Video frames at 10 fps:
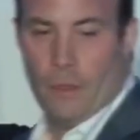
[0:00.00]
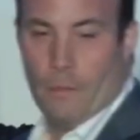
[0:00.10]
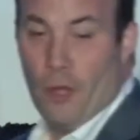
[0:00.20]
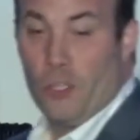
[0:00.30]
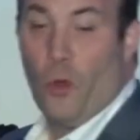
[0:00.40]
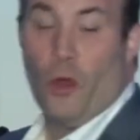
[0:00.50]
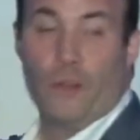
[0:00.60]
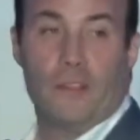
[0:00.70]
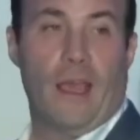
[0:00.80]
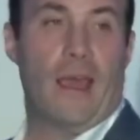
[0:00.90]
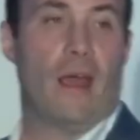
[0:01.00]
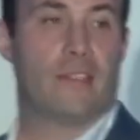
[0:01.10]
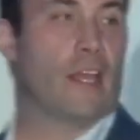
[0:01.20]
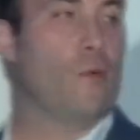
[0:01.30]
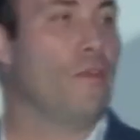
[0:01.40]
But it's worked. And I'll
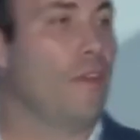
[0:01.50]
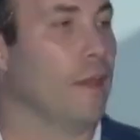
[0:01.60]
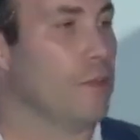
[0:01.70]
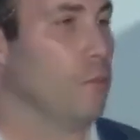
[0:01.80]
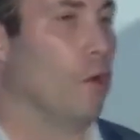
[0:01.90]
tell you one thing, a small